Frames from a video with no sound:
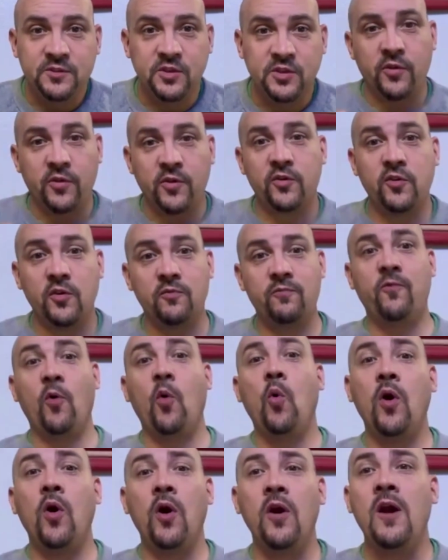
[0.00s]
So there's the
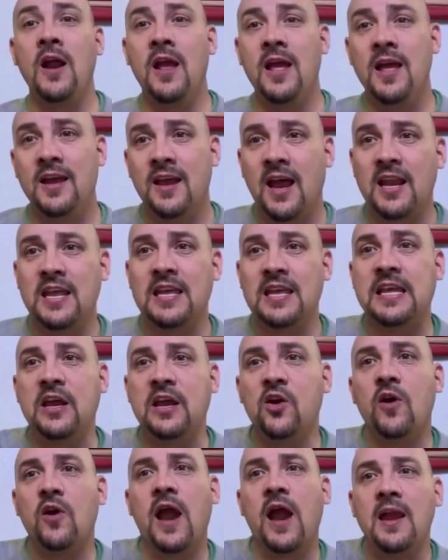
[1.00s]
four kind of
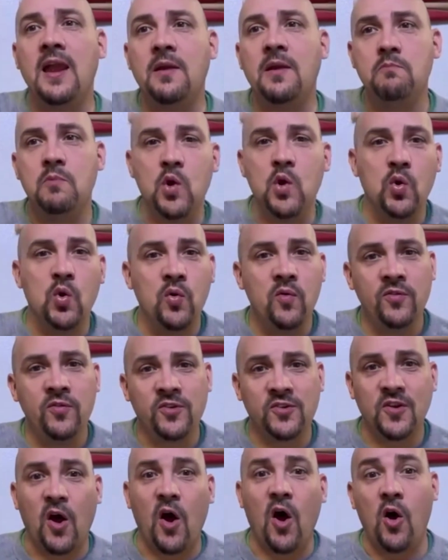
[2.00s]
year-end
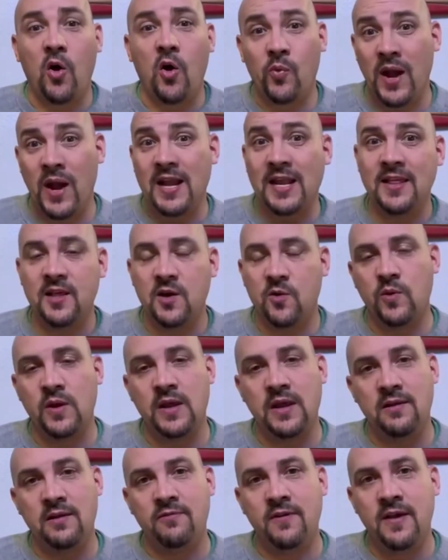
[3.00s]
moves already that
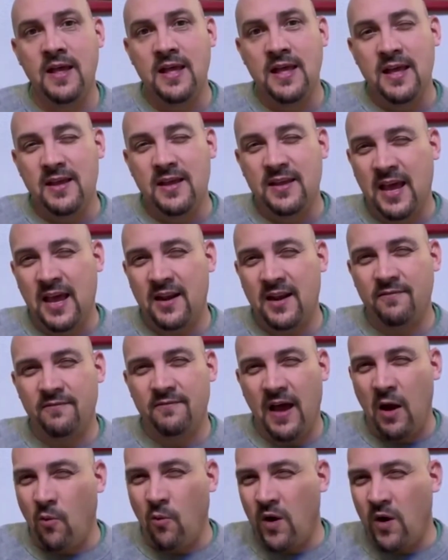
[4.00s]
we've kind
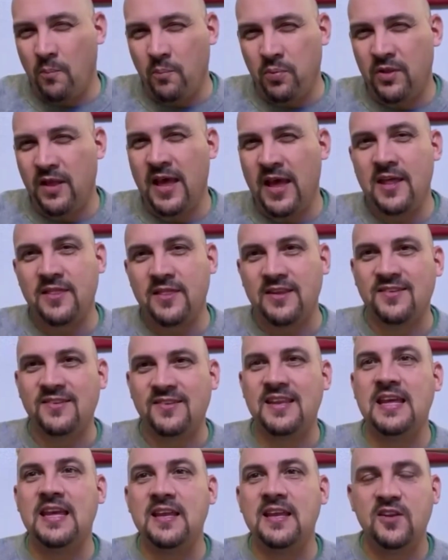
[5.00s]
of, I want to plant the
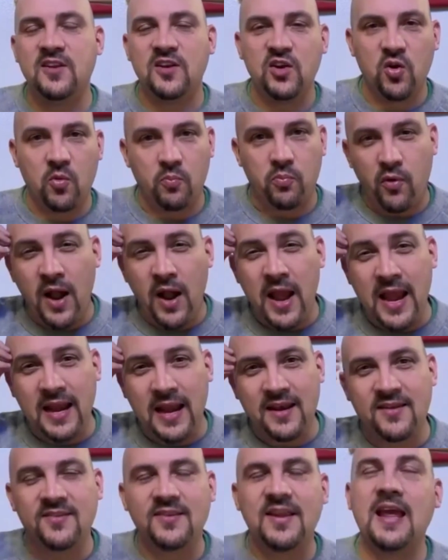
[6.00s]
seeds in your
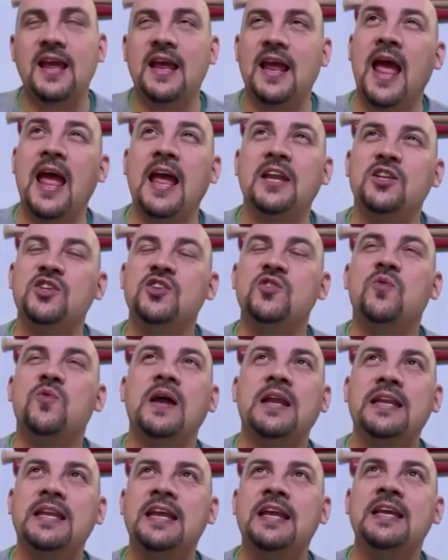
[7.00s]
brain to say, hey,
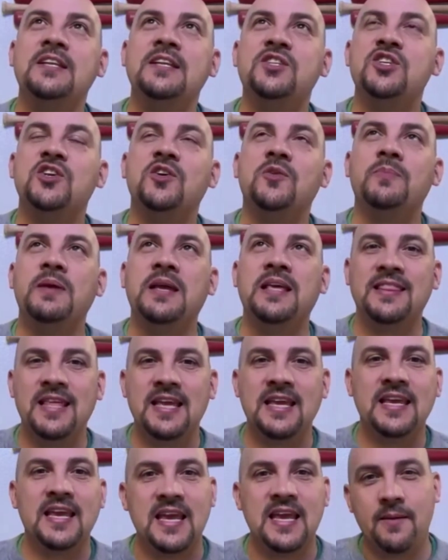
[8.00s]
do I need to be
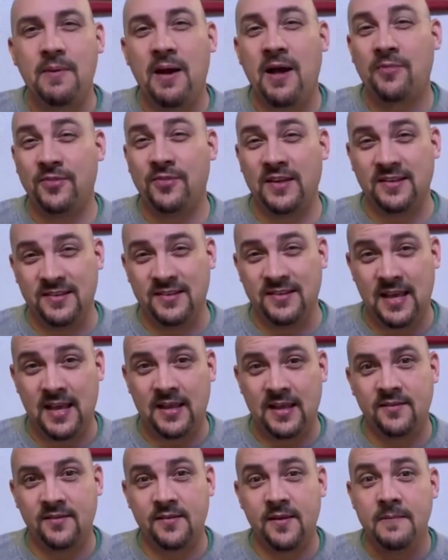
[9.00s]
thinking about these
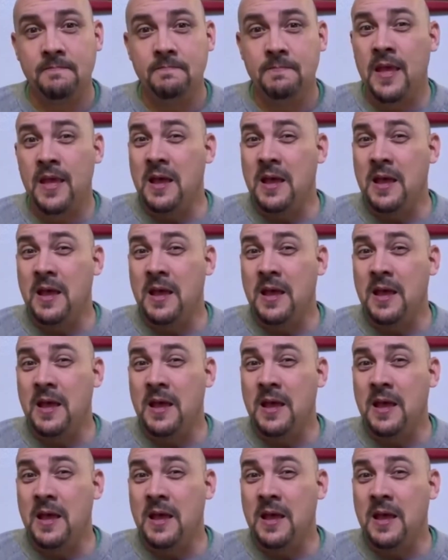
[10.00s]
things?